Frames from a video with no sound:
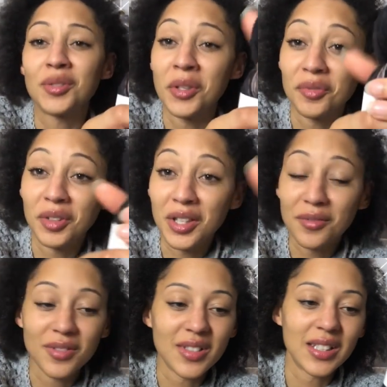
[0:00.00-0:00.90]
sniffing it
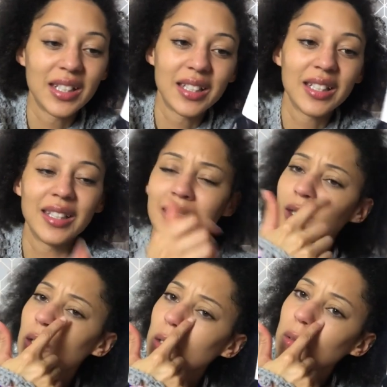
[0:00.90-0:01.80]
for the
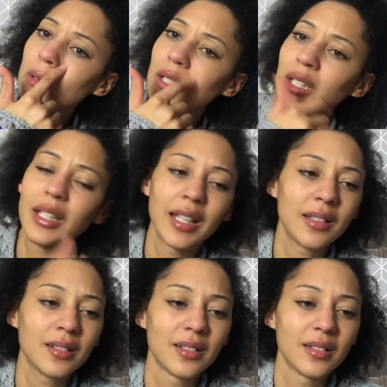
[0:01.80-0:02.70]

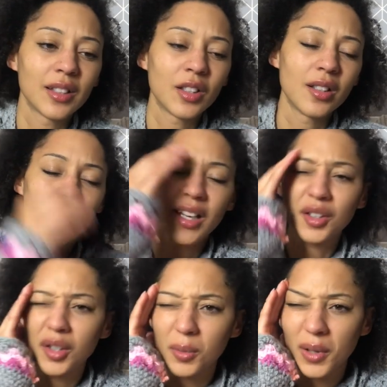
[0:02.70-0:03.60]
linolin. I
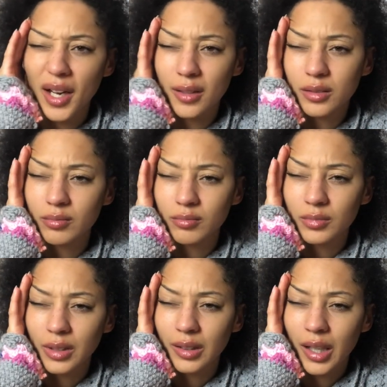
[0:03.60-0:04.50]
can't word
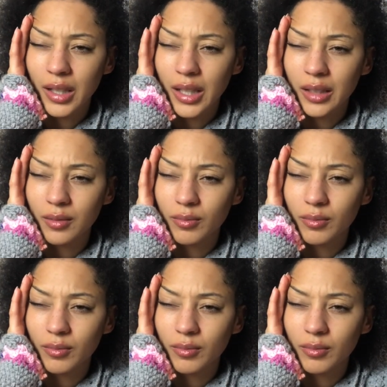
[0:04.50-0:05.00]
lanolin,